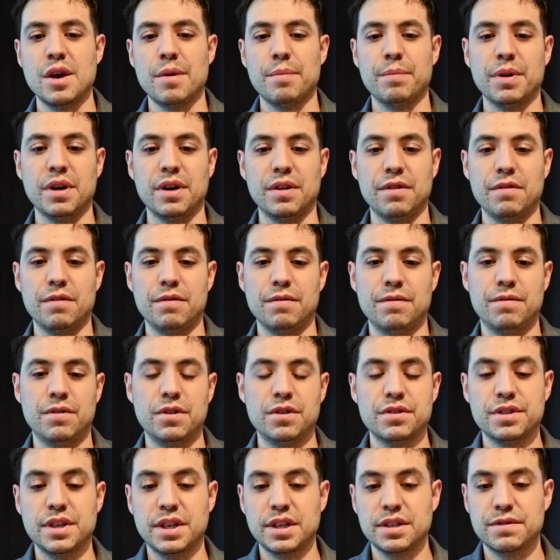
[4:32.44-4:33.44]
But
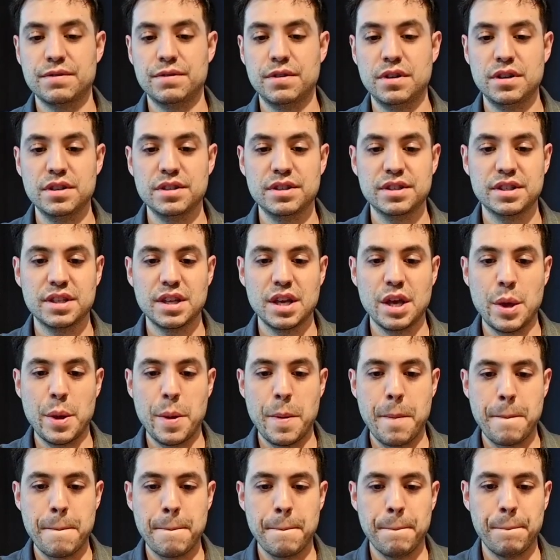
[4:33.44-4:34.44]
first things first,
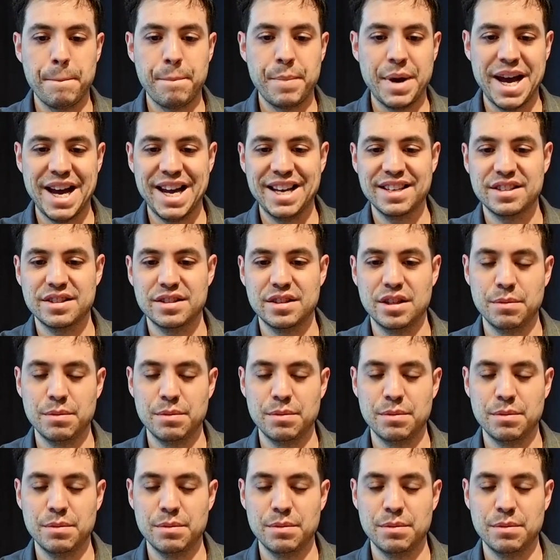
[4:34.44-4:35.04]
bass